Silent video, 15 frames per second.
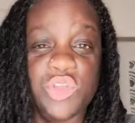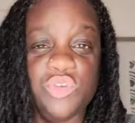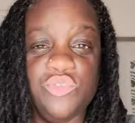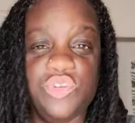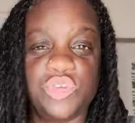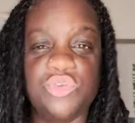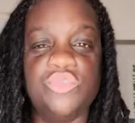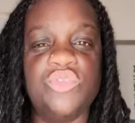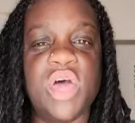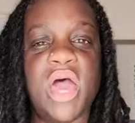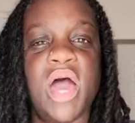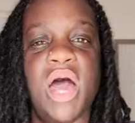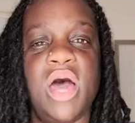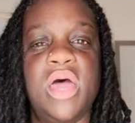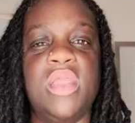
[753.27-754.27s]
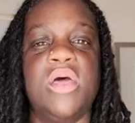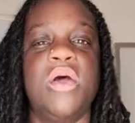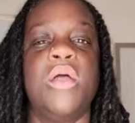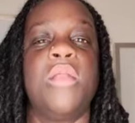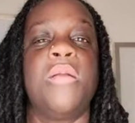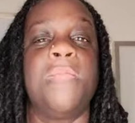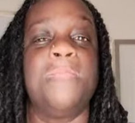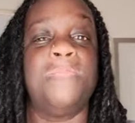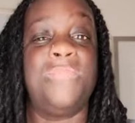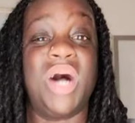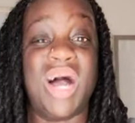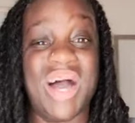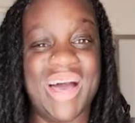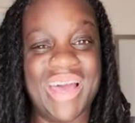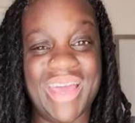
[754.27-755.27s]
By
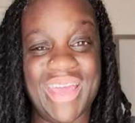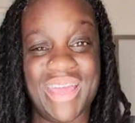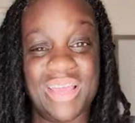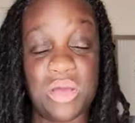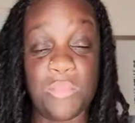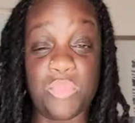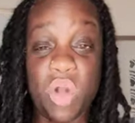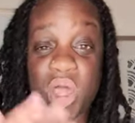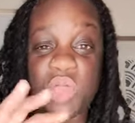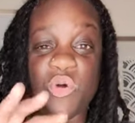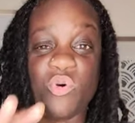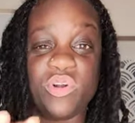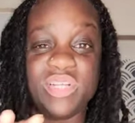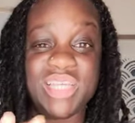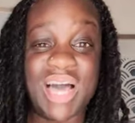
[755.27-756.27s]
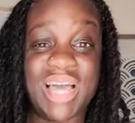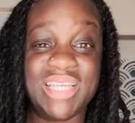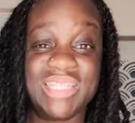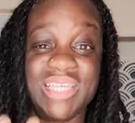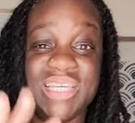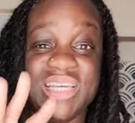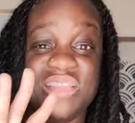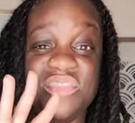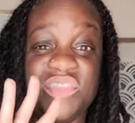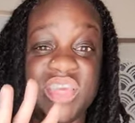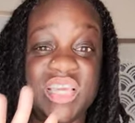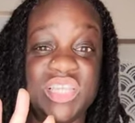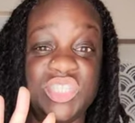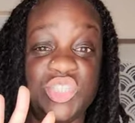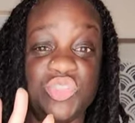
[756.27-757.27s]
prioritizing these three things. Number
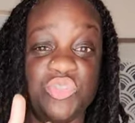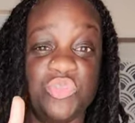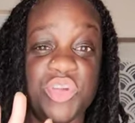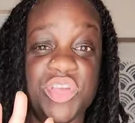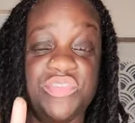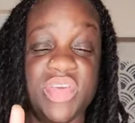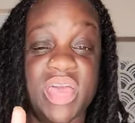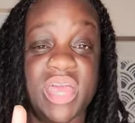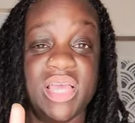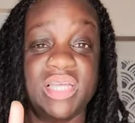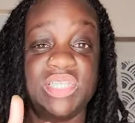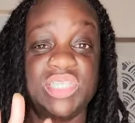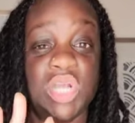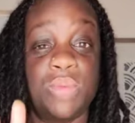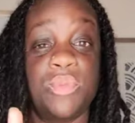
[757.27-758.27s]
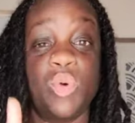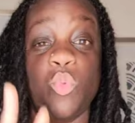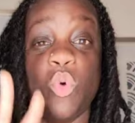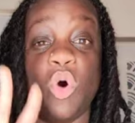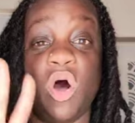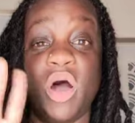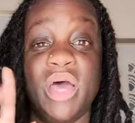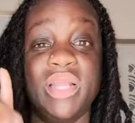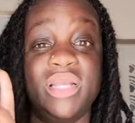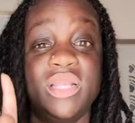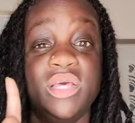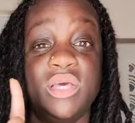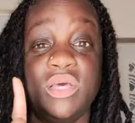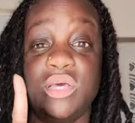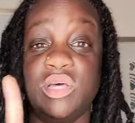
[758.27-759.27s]
one, the Lord.
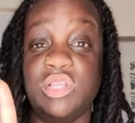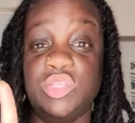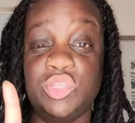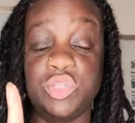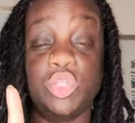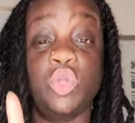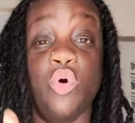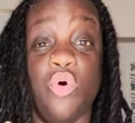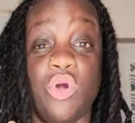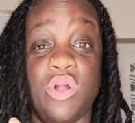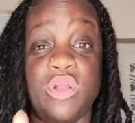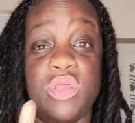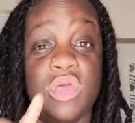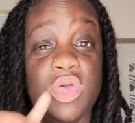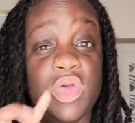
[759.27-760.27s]
Number two,